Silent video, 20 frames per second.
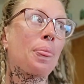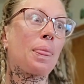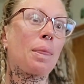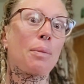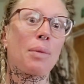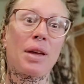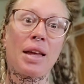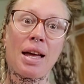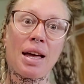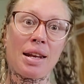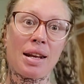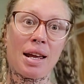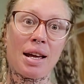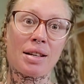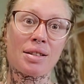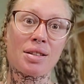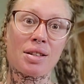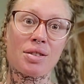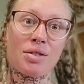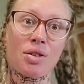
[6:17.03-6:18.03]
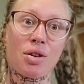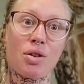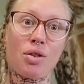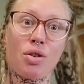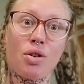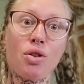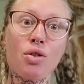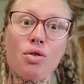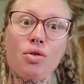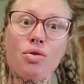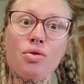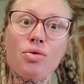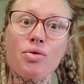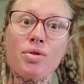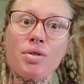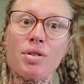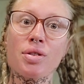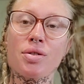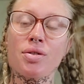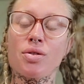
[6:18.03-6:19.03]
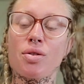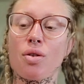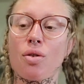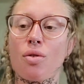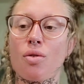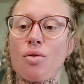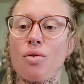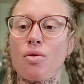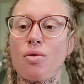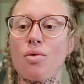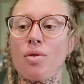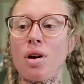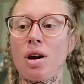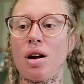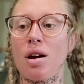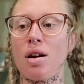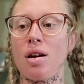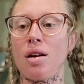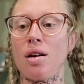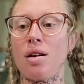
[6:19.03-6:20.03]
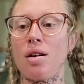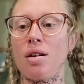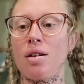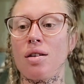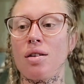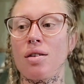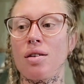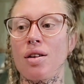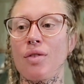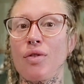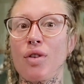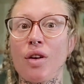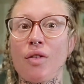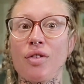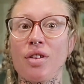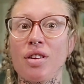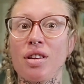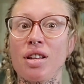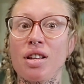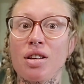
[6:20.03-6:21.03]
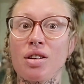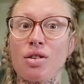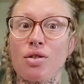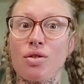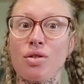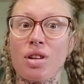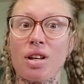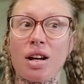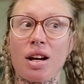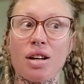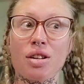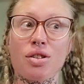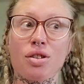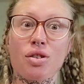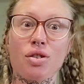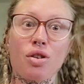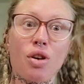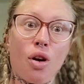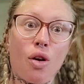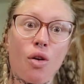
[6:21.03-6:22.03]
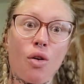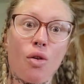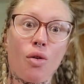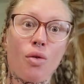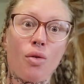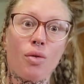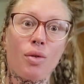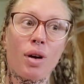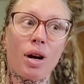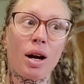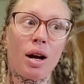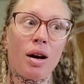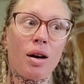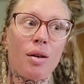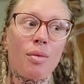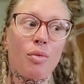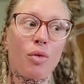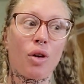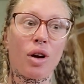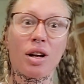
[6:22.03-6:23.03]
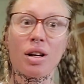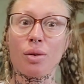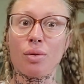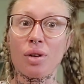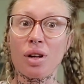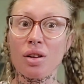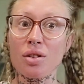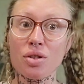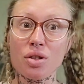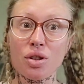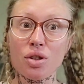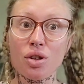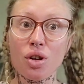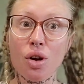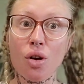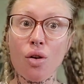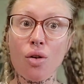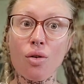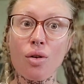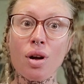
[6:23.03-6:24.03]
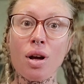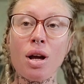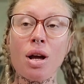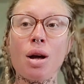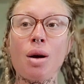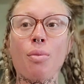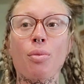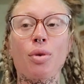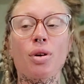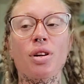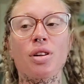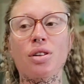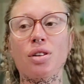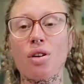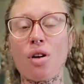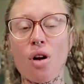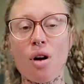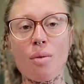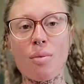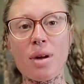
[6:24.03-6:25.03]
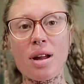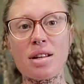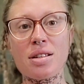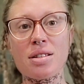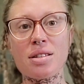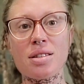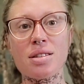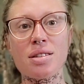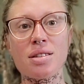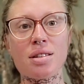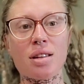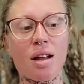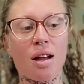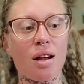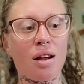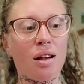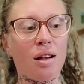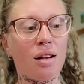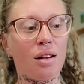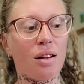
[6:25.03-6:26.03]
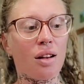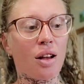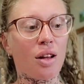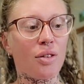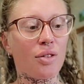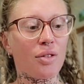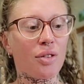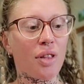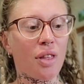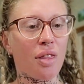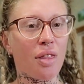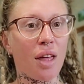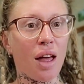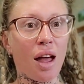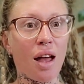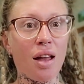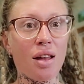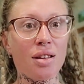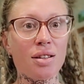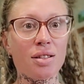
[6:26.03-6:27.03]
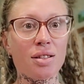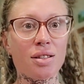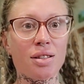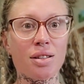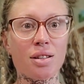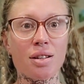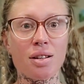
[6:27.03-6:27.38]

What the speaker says: But we can't access our news. So if you have anything you think I should know, or anyone else should know, put it in the comments. Other than that,